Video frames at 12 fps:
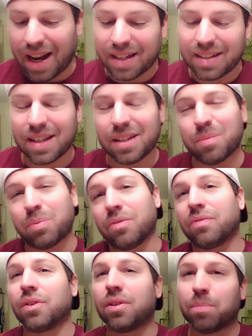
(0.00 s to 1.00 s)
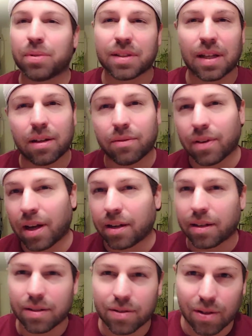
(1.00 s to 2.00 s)
I tend to prefer potato
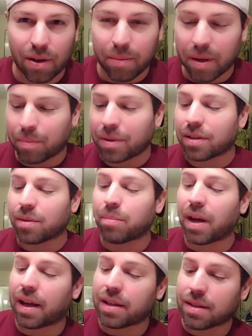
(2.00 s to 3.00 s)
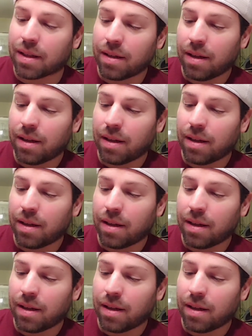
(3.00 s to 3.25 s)
vodka, so I might be a little biased.